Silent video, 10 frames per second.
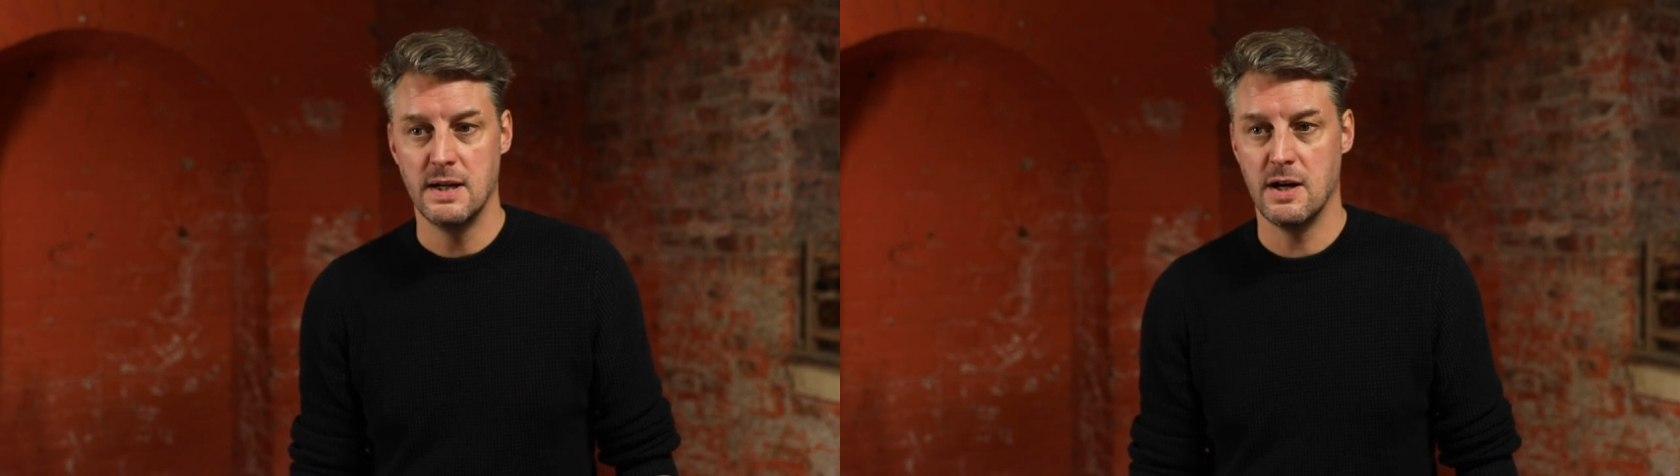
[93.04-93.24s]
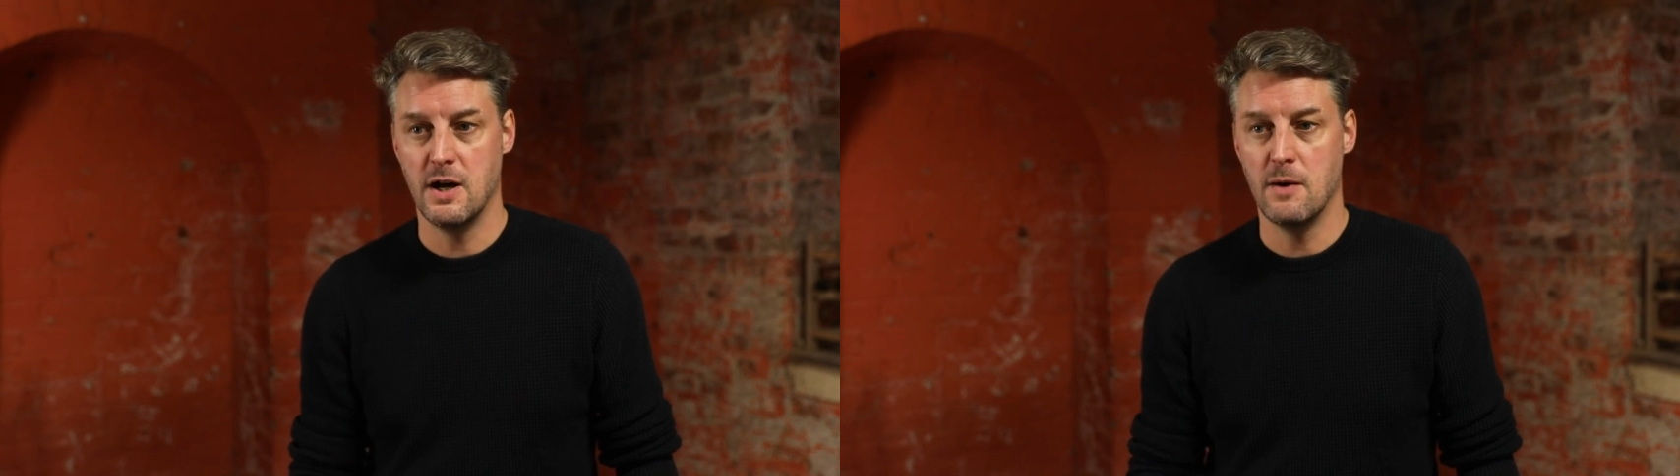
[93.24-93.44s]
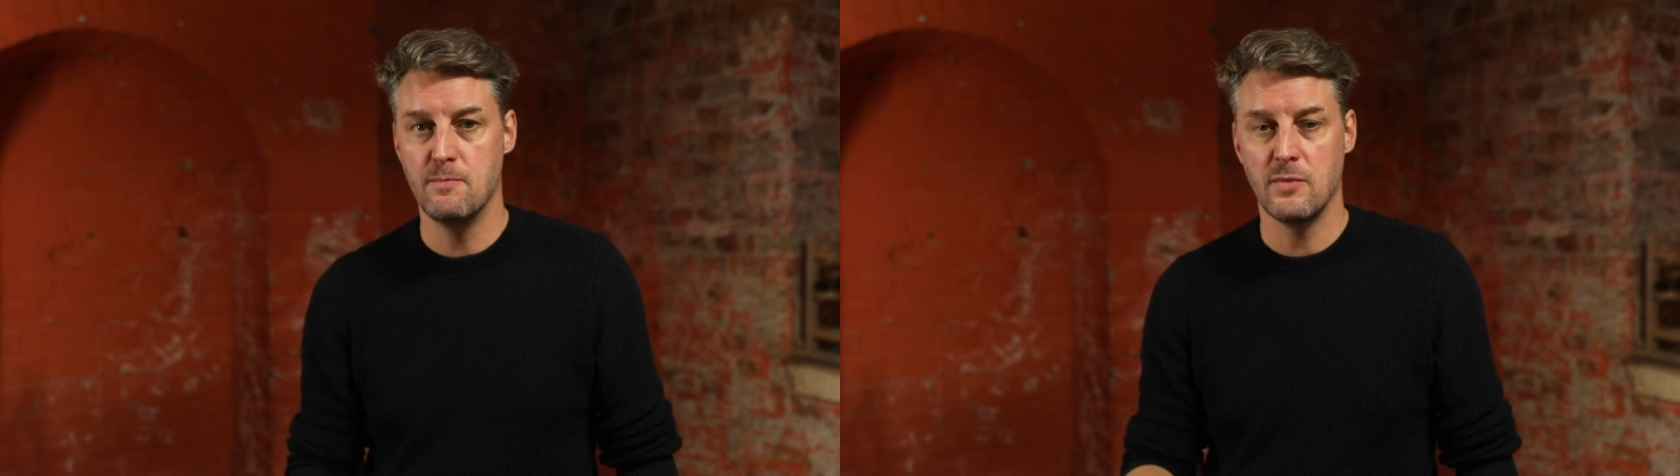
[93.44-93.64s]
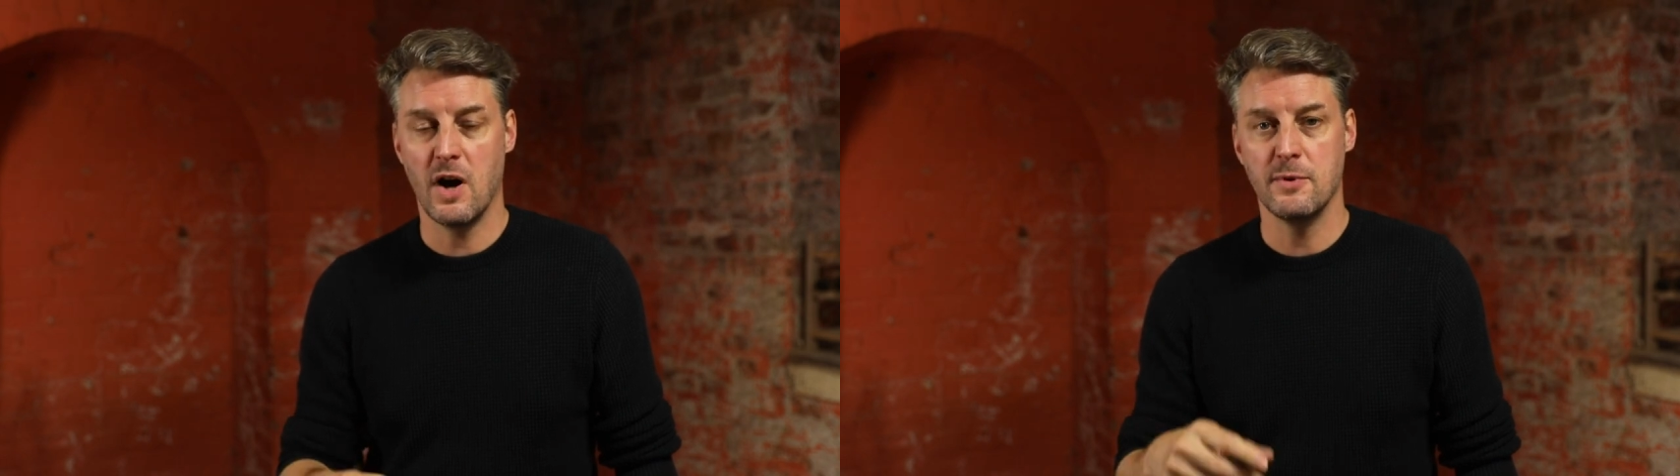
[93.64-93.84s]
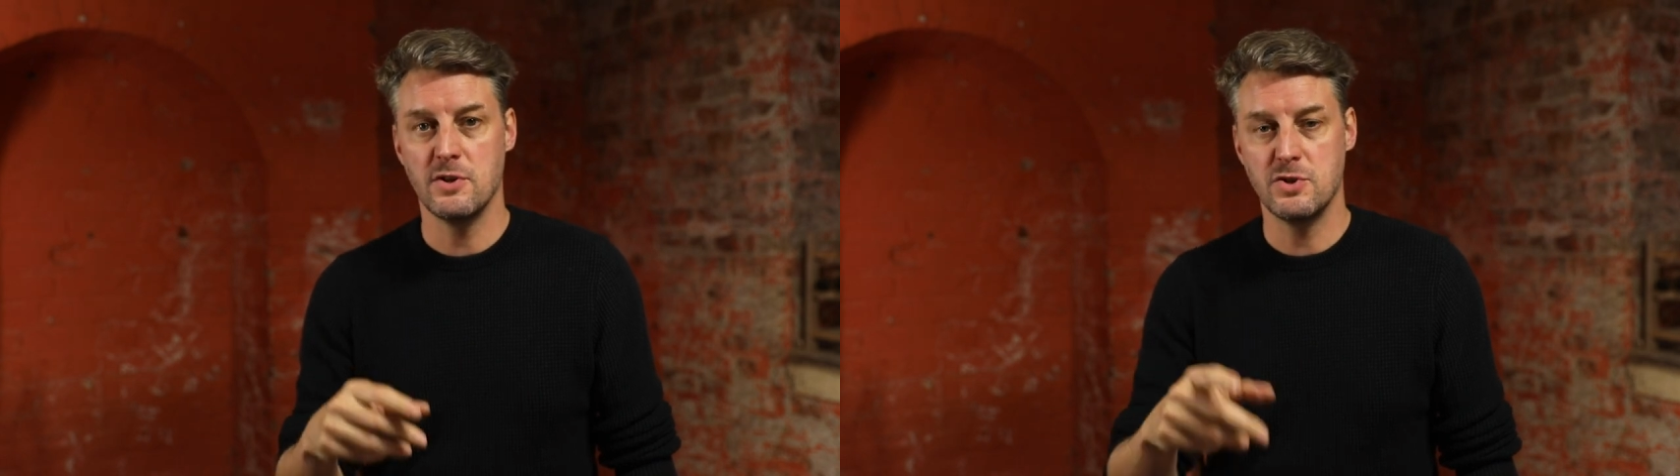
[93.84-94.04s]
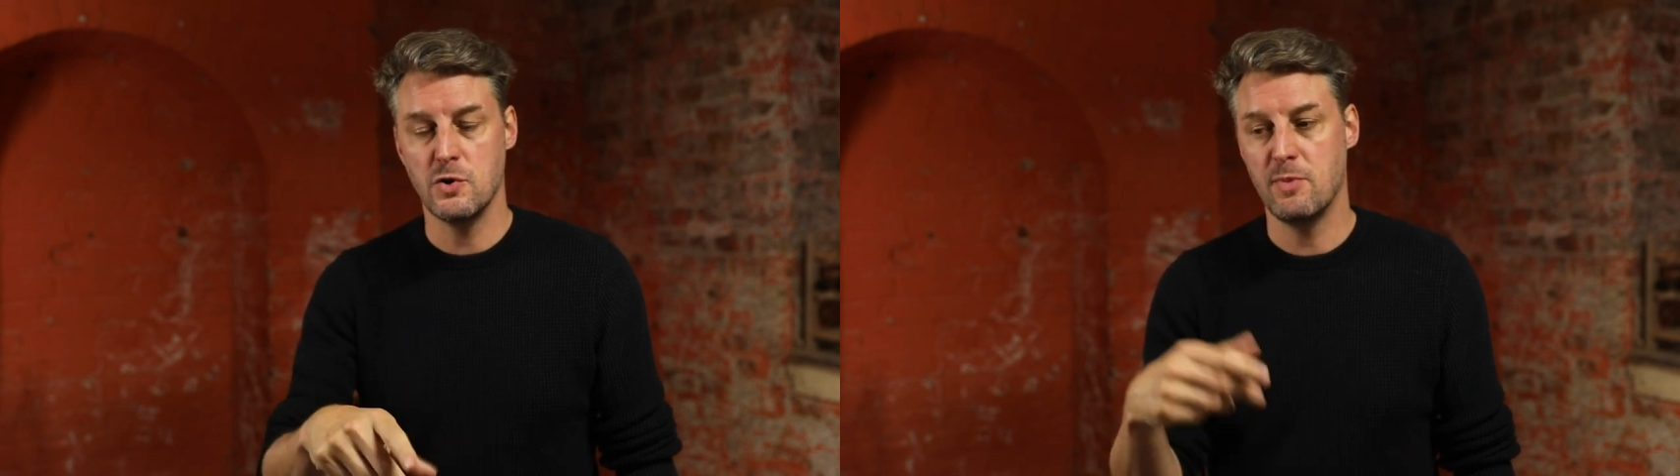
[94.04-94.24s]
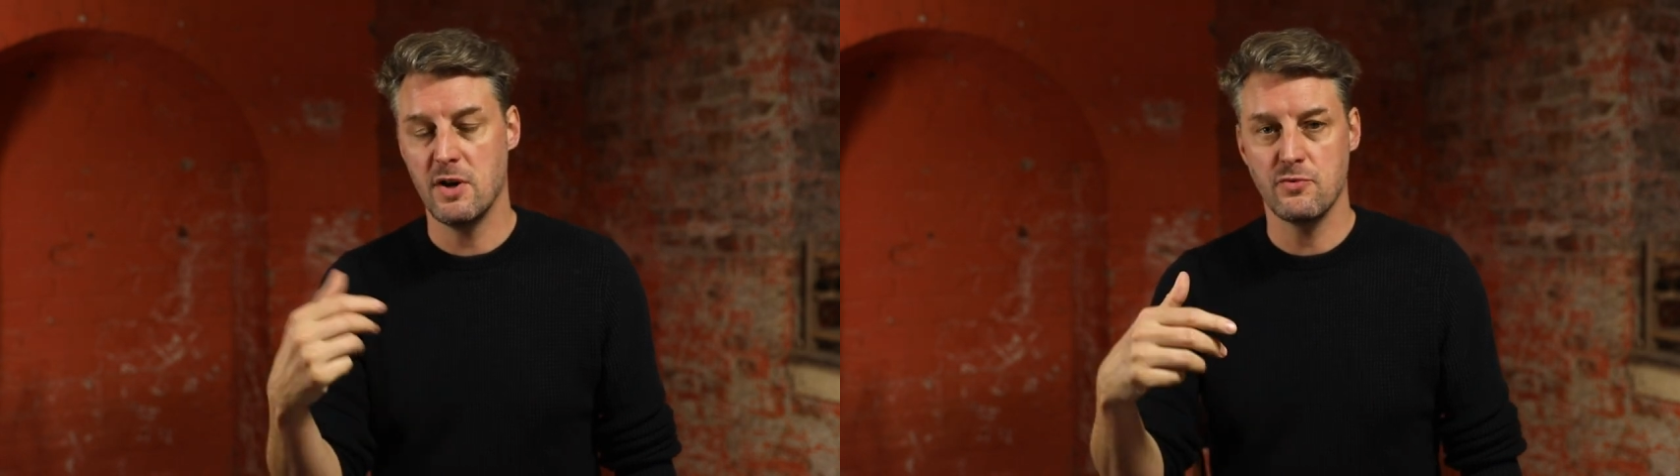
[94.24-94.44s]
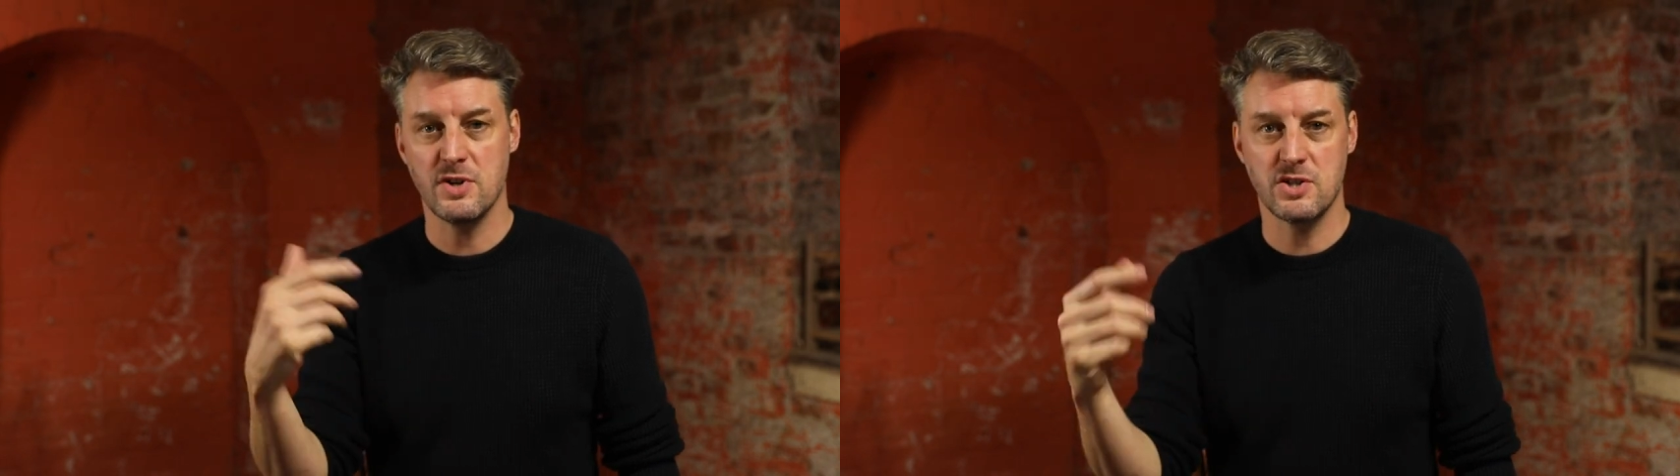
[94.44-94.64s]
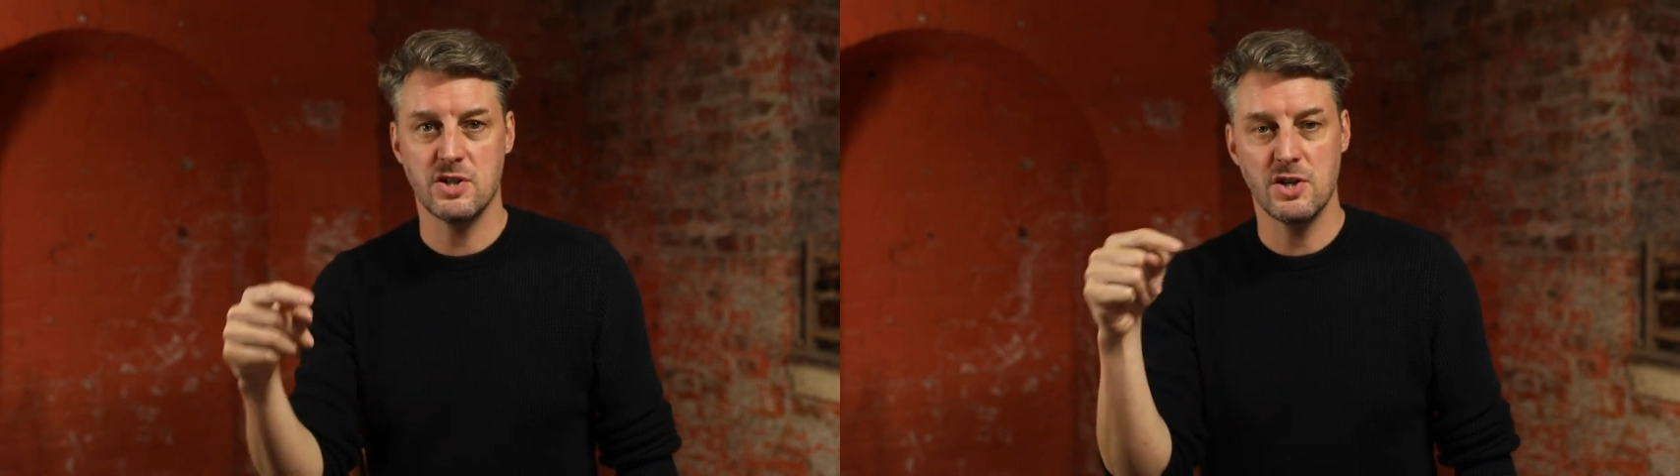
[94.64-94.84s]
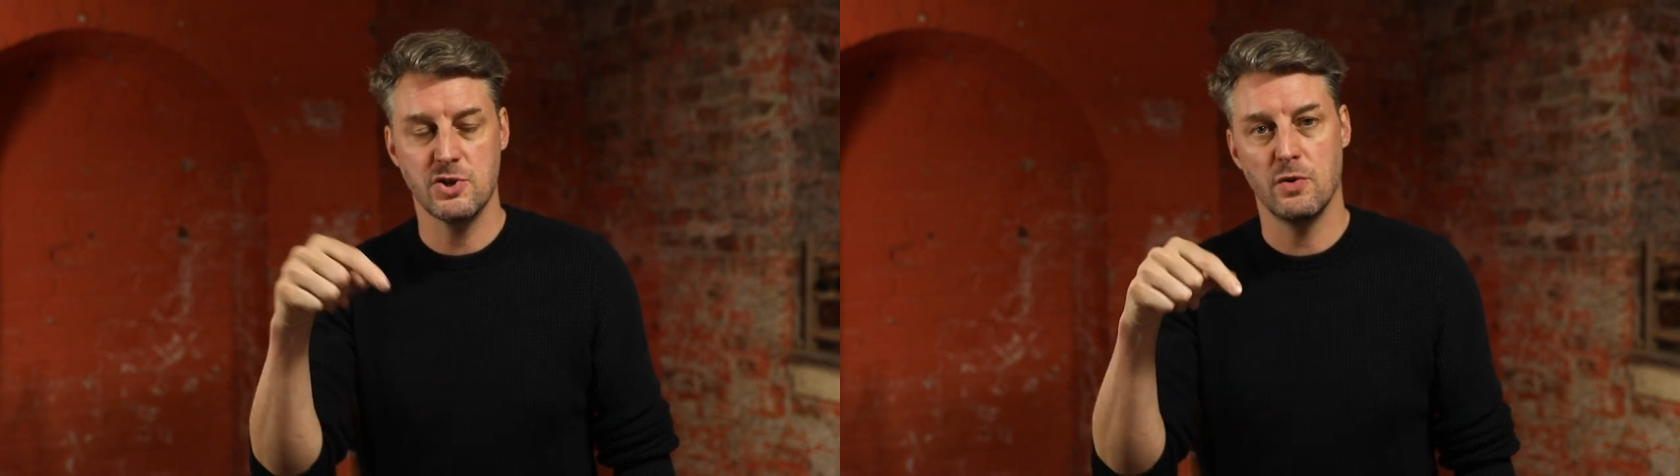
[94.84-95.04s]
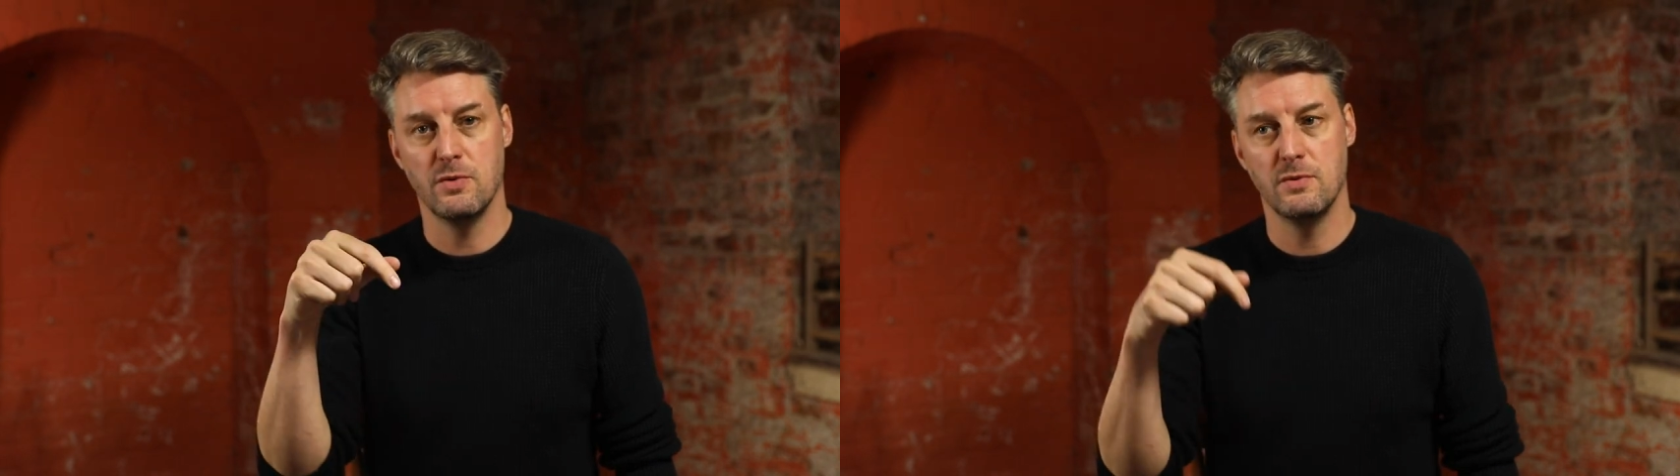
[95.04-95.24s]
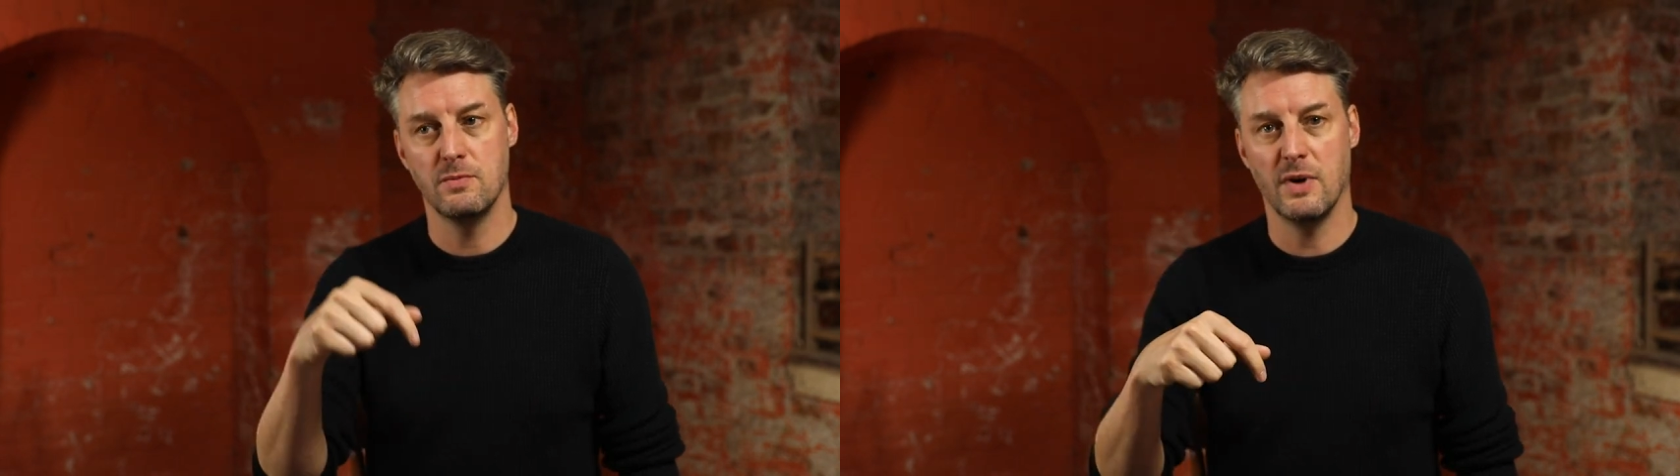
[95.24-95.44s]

Um, I'm going to do a bit of research on